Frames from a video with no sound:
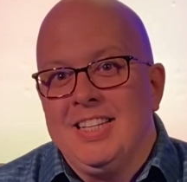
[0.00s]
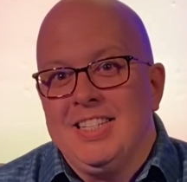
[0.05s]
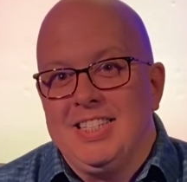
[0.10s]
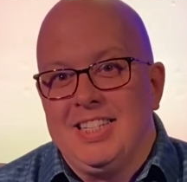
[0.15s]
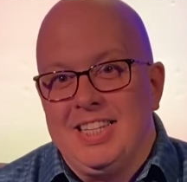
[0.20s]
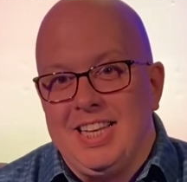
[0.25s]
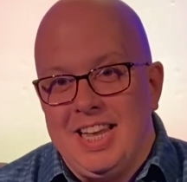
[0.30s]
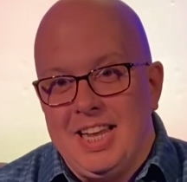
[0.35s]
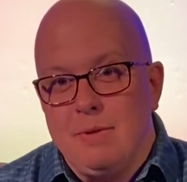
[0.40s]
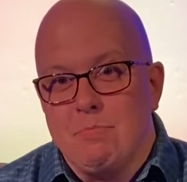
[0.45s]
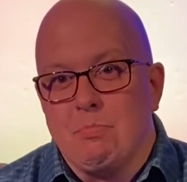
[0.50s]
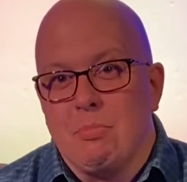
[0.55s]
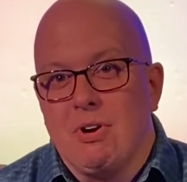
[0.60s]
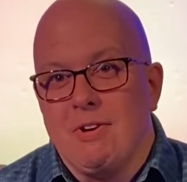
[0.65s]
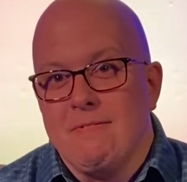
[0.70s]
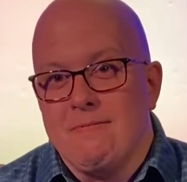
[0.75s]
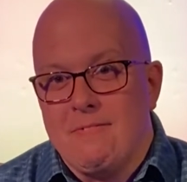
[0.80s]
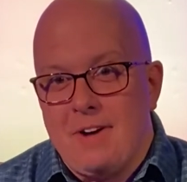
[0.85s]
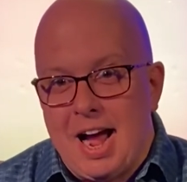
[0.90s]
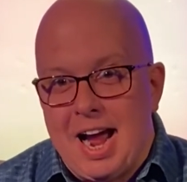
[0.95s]
to keep
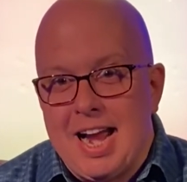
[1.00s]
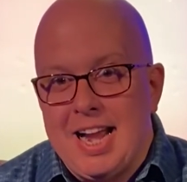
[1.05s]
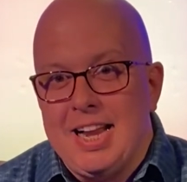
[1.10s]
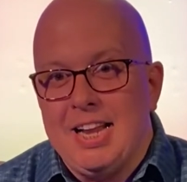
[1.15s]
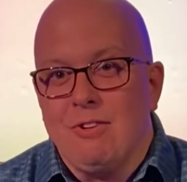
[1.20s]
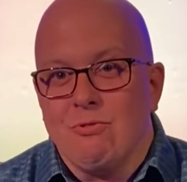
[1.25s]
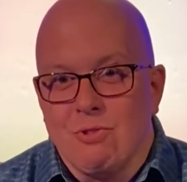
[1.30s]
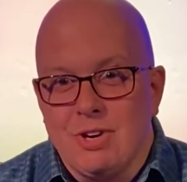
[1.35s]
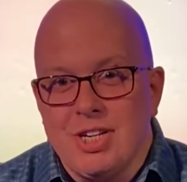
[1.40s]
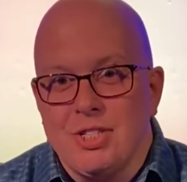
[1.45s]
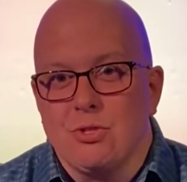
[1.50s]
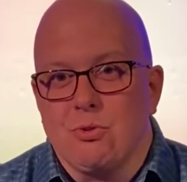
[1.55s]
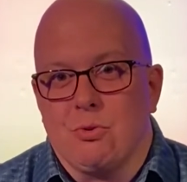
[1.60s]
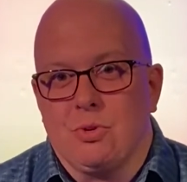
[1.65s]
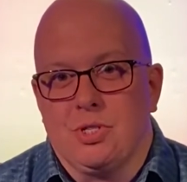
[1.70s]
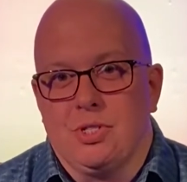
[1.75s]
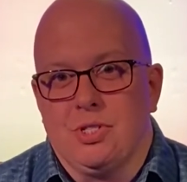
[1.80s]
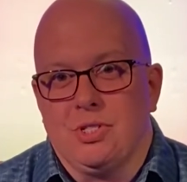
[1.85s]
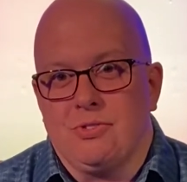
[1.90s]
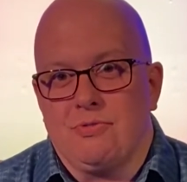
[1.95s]
providing
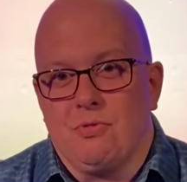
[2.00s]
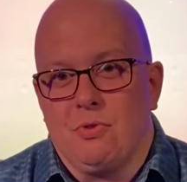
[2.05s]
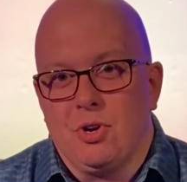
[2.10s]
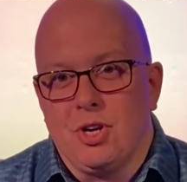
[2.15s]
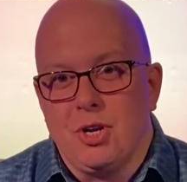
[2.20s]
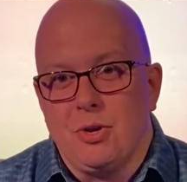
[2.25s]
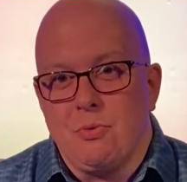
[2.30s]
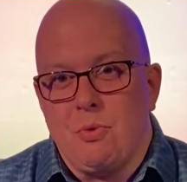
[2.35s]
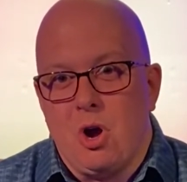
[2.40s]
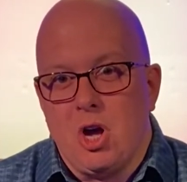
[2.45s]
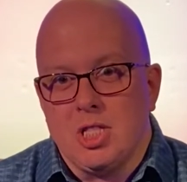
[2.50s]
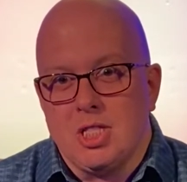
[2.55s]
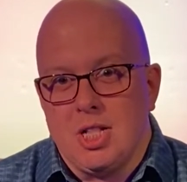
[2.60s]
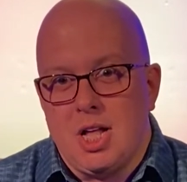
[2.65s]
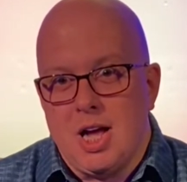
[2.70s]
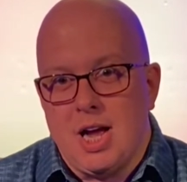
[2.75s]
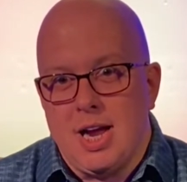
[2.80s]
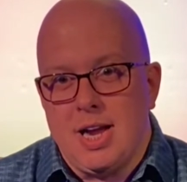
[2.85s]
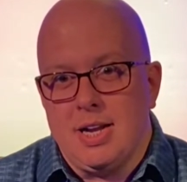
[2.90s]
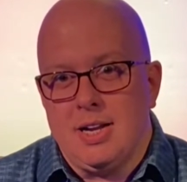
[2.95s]
resources for you
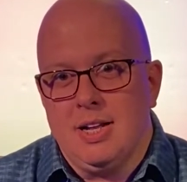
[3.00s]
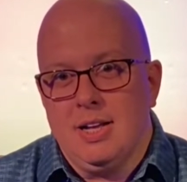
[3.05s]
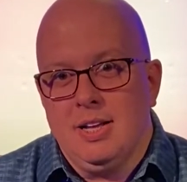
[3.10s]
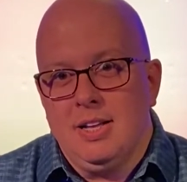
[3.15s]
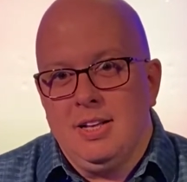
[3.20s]
online